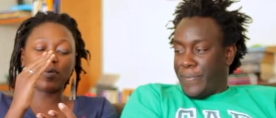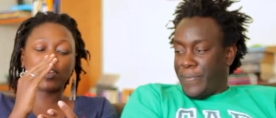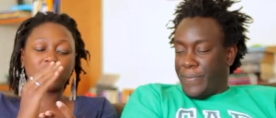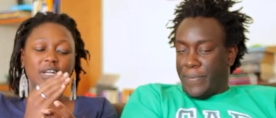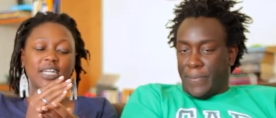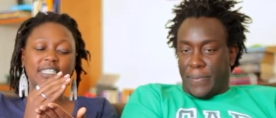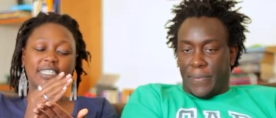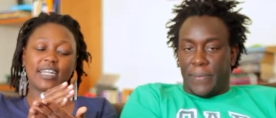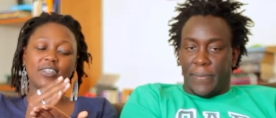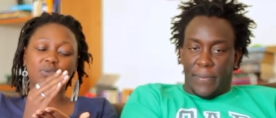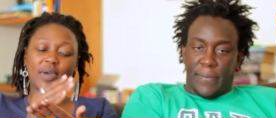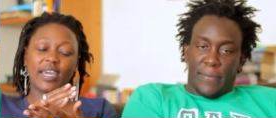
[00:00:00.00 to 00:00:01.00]
Speaker 1: we don't
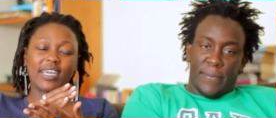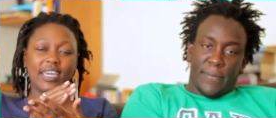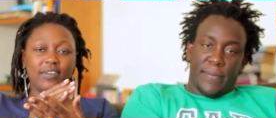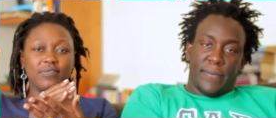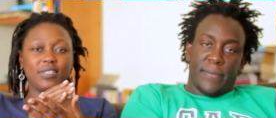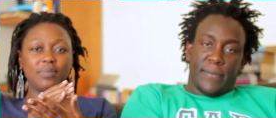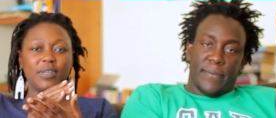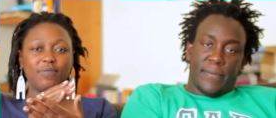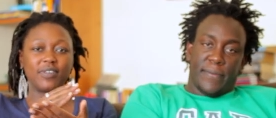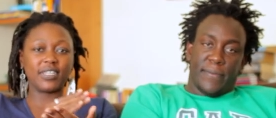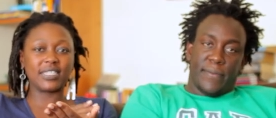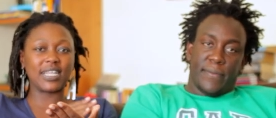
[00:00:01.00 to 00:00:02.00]
understand is why K F C B
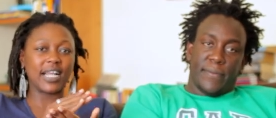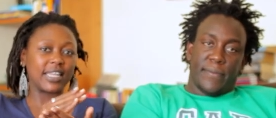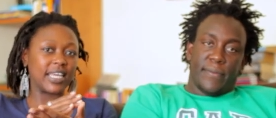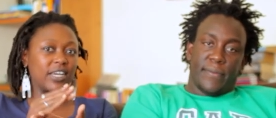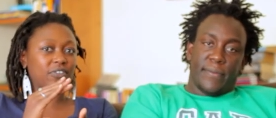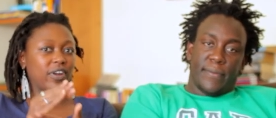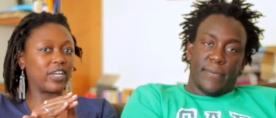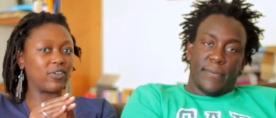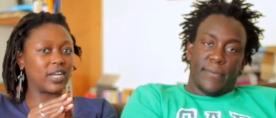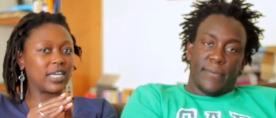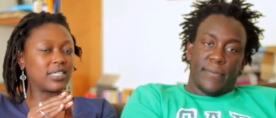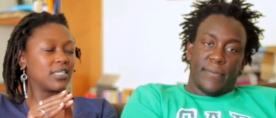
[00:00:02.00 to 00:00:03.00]
feels like they can
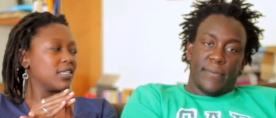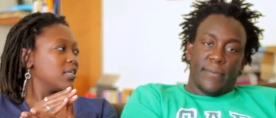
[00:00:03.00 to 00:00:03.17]
regulate.